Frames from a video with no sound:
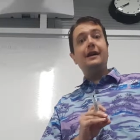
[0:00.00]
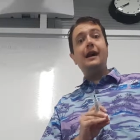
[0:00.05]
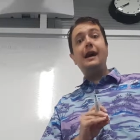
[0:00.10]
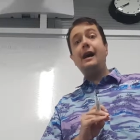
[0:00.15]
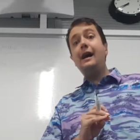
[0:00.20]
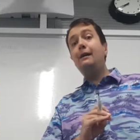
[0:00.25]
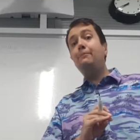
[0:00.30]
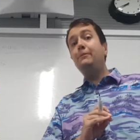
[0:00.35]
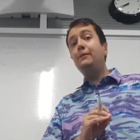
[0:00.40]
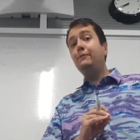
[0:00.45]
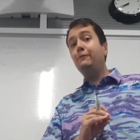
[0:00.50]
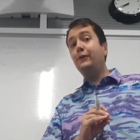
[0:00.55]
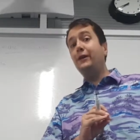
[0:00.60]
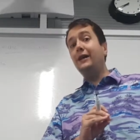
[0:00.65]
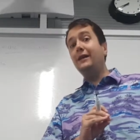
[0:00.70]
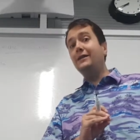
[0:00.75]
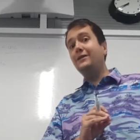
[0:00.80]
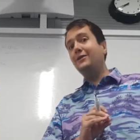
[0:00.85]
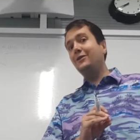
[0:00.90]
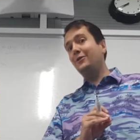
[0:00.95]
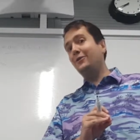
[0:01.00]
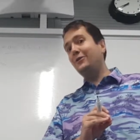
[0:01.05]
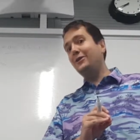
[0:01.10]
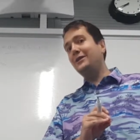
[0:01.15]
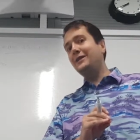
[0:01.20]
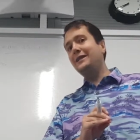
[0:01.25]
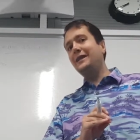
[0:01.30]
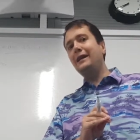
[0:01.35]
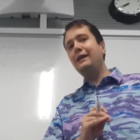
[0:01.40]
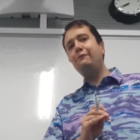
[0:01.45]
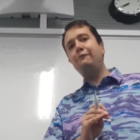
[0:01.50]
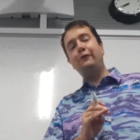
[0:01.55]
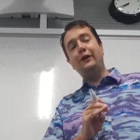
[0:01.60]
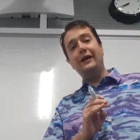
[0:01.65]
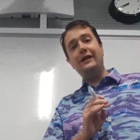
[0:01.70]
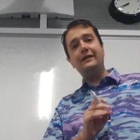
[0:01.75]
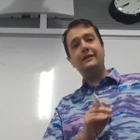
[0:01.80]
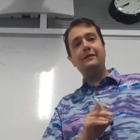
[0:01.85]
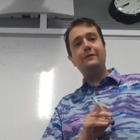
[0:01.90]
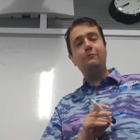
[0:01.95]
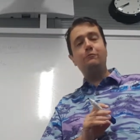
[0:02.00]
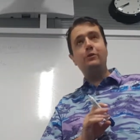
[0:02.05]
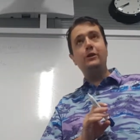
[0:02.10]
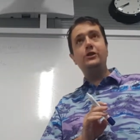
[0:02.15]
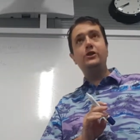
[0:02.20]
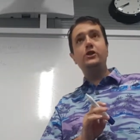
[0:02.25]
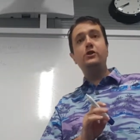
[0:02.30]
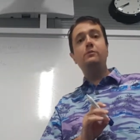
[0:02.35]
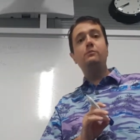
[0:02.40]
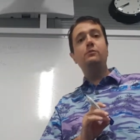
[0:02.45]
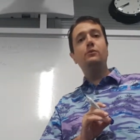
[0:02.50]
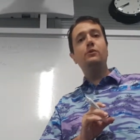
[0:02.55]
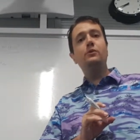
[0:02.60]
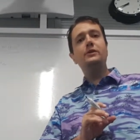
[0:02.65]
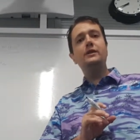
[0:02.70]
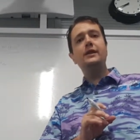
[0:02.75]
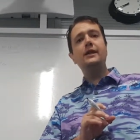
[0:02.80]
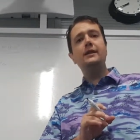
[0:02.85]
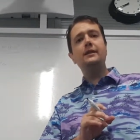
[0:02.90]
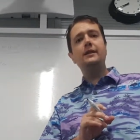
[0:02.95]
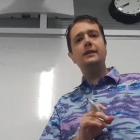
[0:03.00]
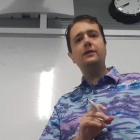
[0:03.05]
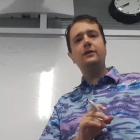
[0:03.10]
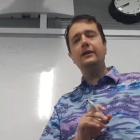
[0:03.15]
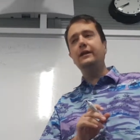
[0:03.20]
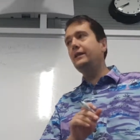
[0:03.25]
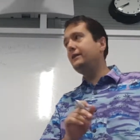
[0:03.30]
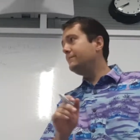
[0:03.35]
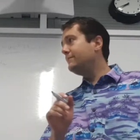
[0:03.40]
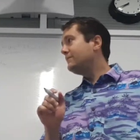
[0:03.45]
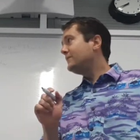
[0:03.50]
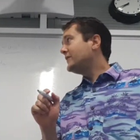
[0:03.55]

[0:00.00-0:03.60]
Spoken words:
a happy face or a sad face, which more technically,